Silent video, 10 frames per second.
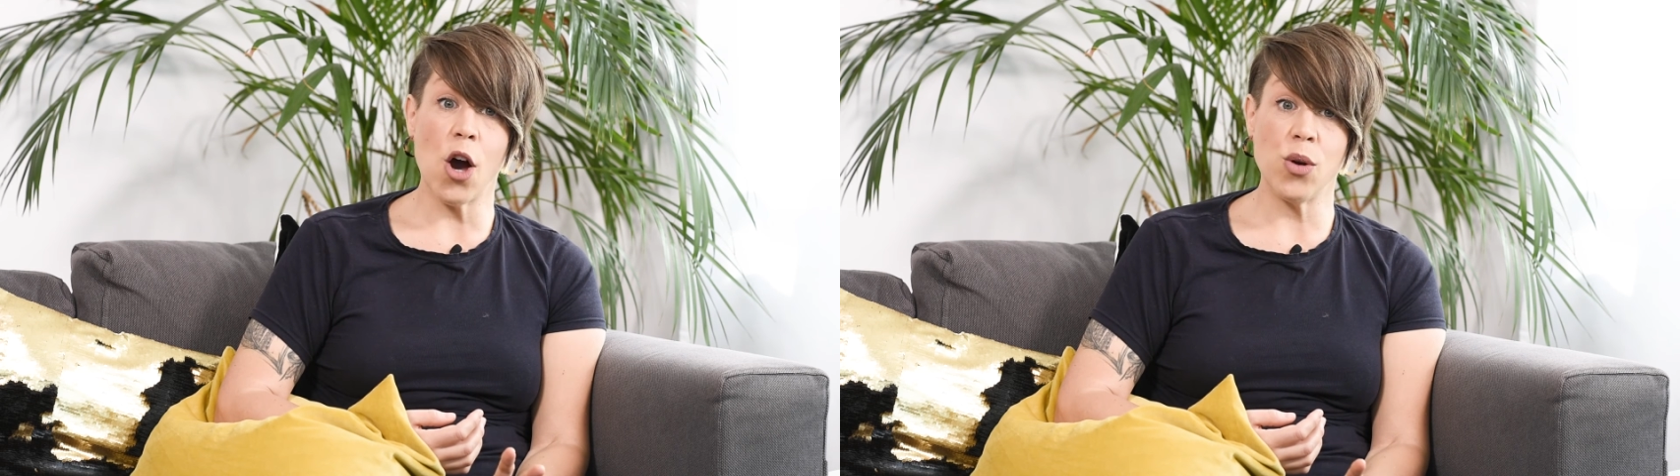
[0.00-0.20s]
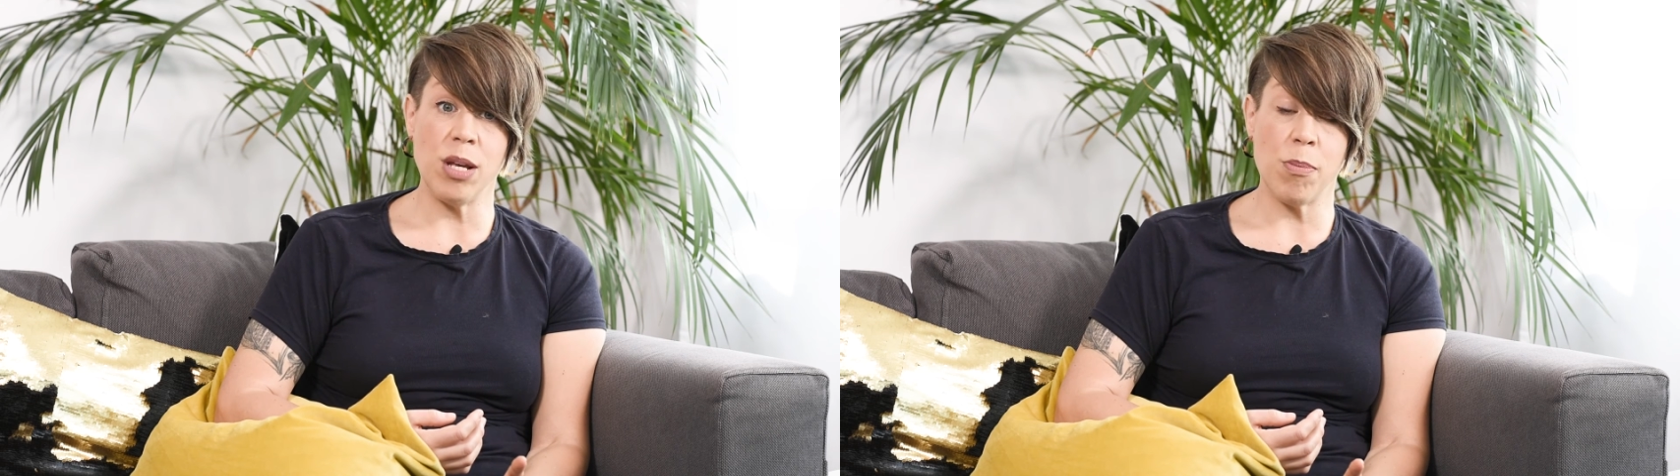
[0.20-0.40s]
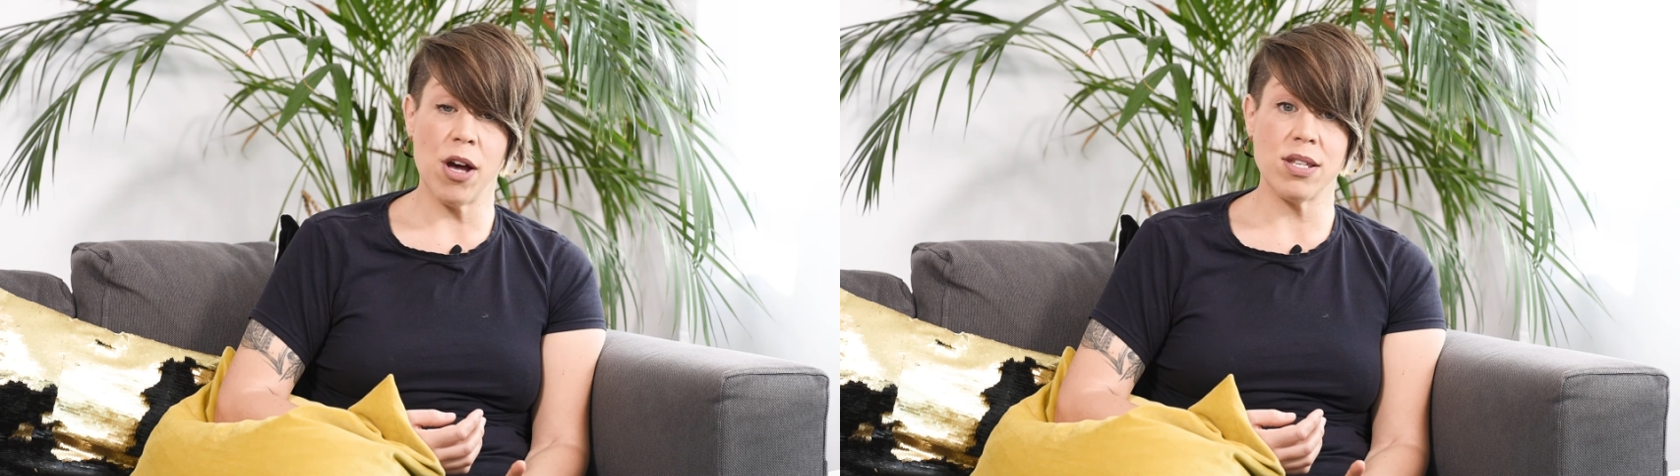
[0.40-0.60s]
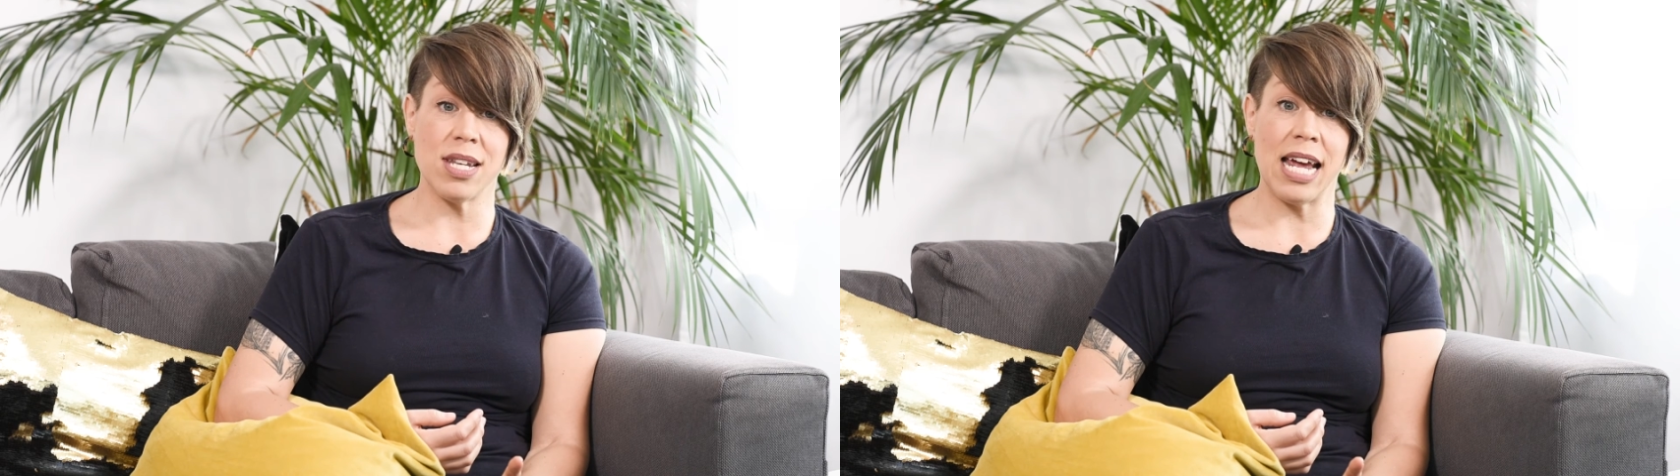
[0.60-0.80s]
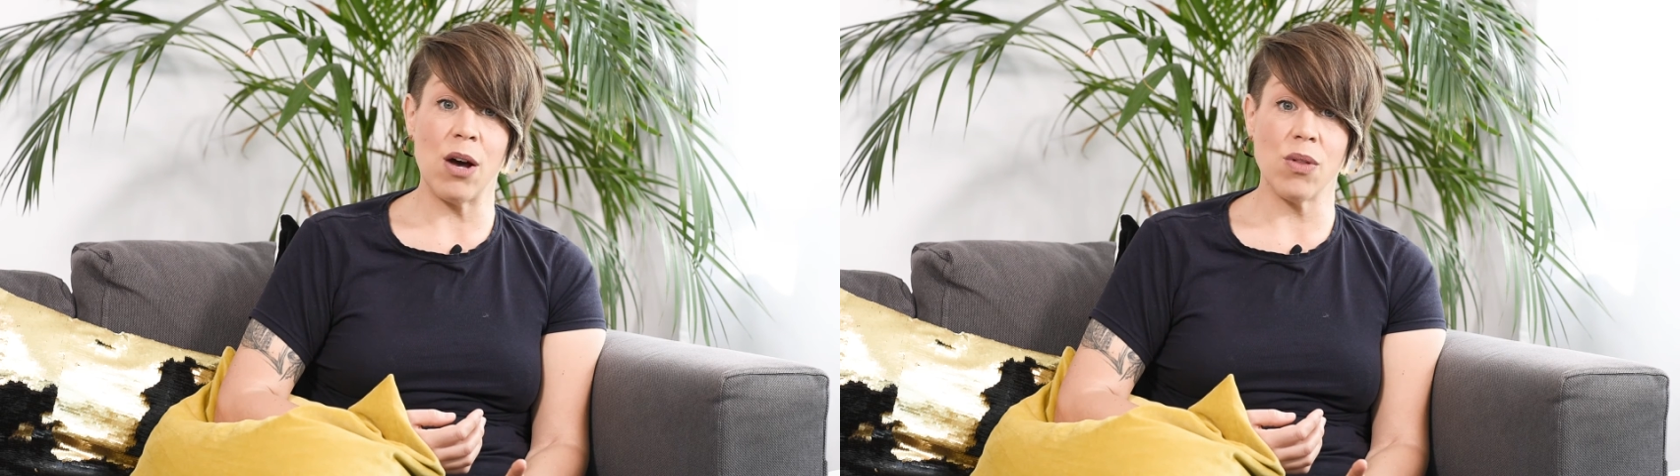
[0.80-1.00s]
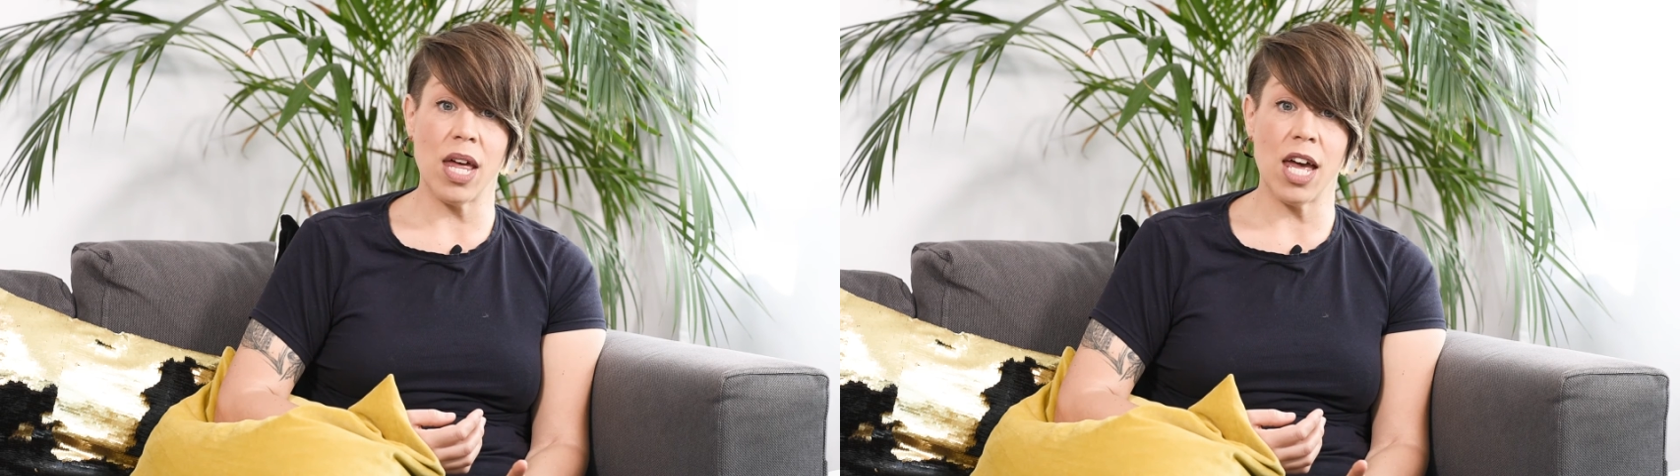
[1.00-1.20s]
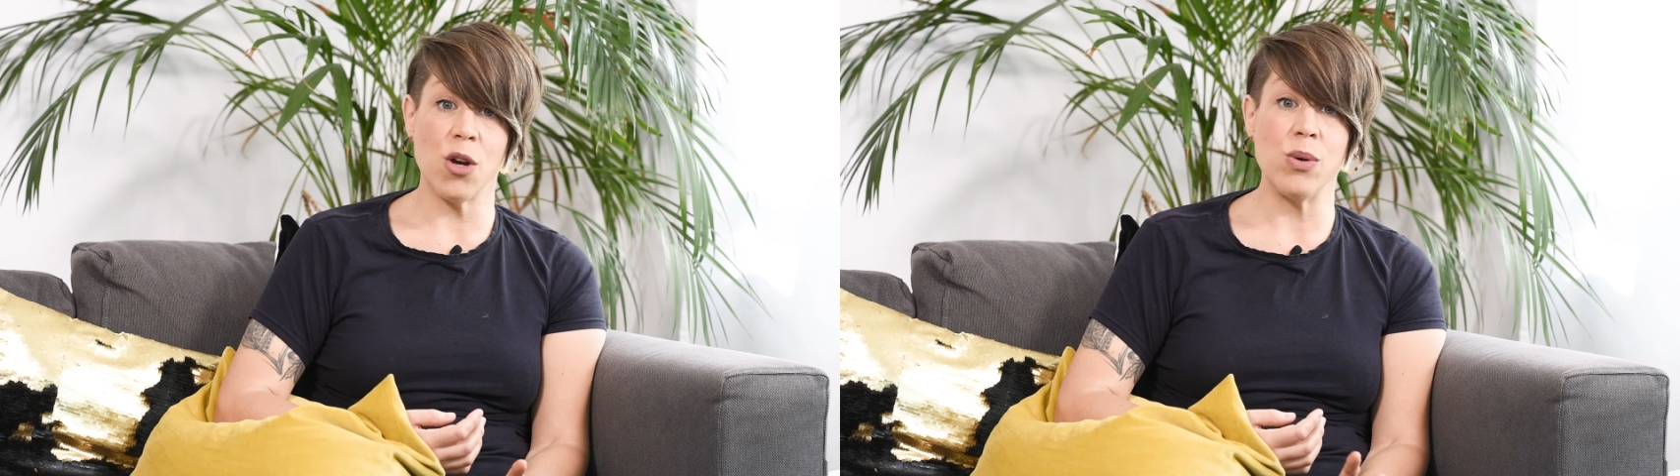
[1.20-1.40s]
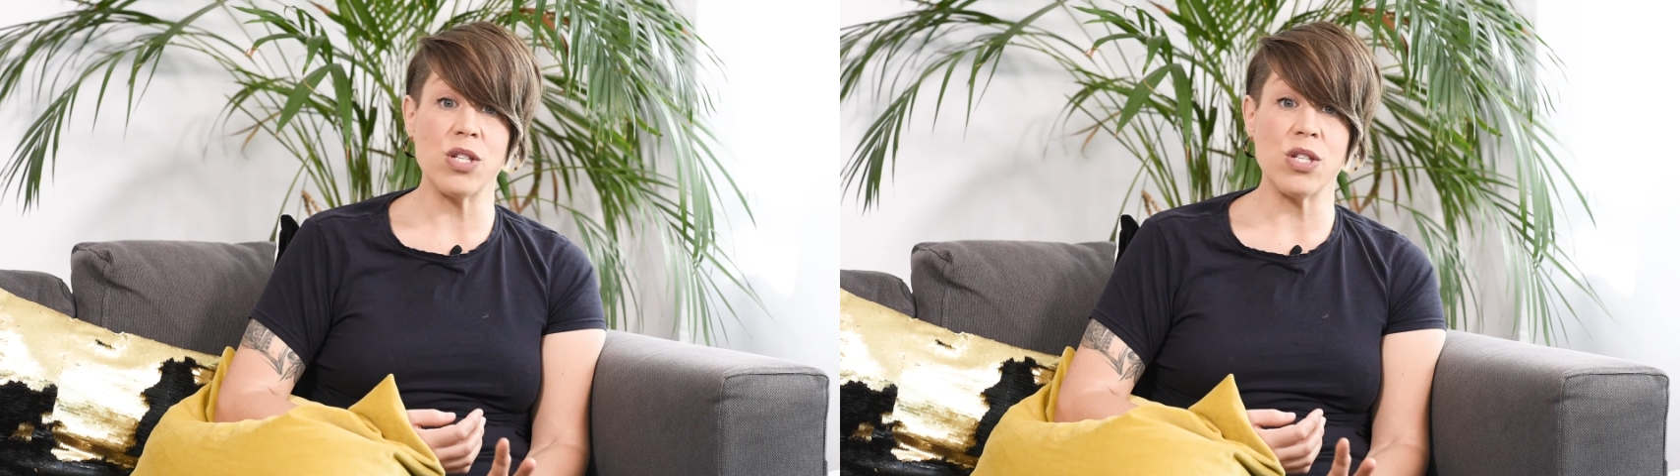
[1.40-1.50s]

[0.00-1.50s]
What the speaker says: only person out there who